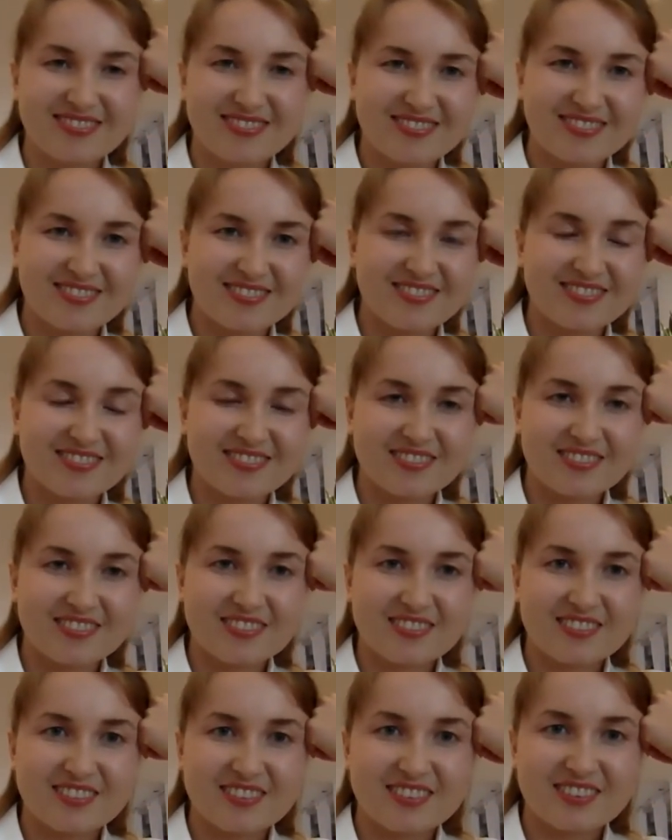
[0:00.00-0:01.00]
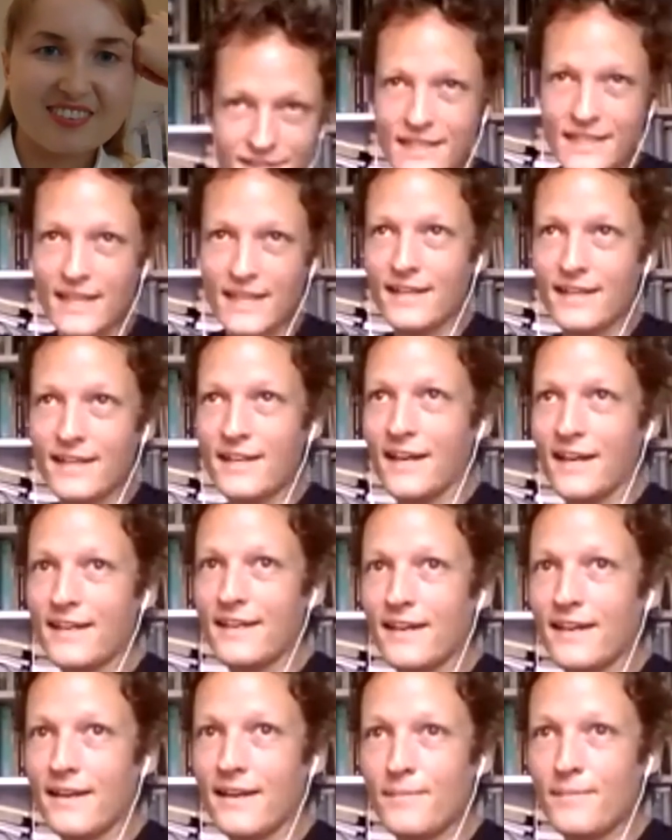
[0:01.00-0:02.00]
I mean, it is clearly like
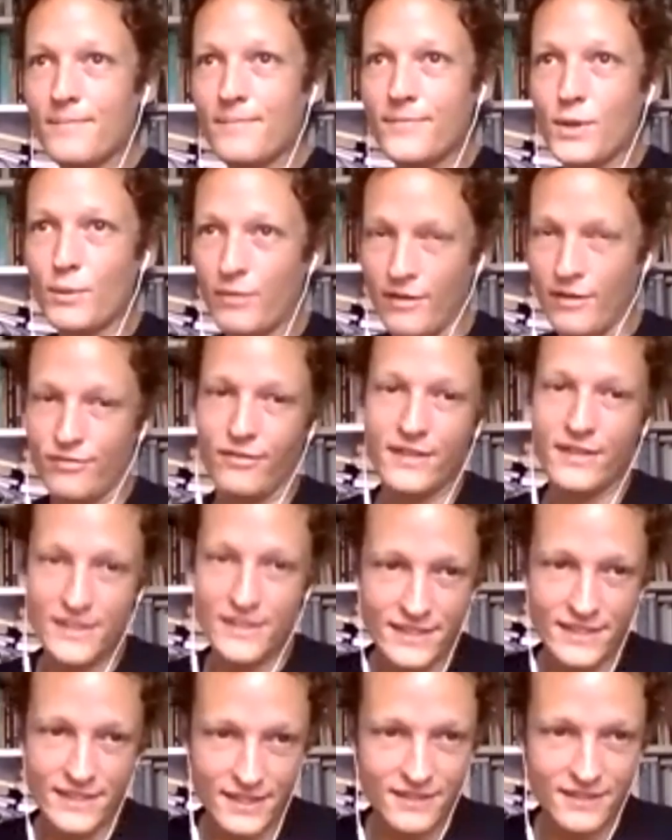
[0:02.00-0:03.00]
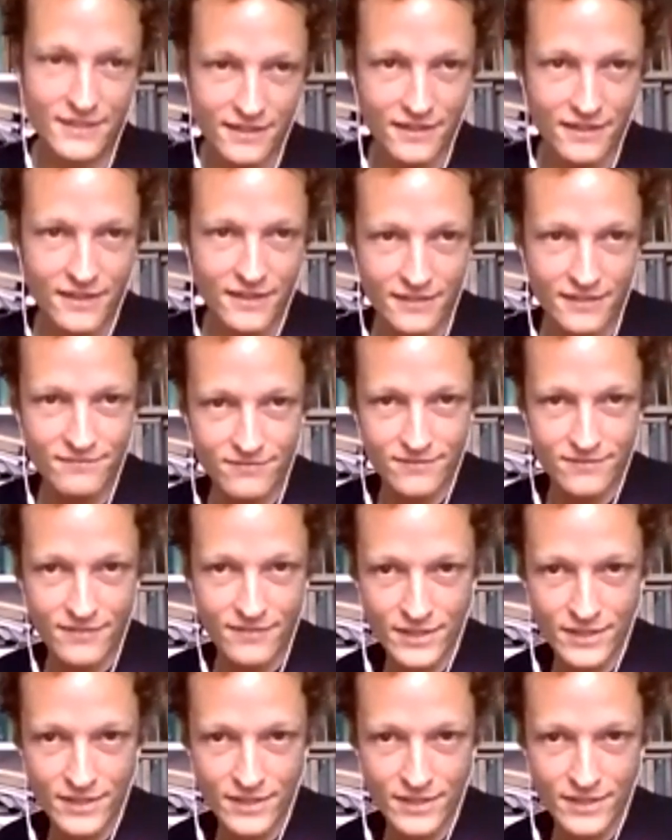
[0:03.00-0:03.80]
referencing Hans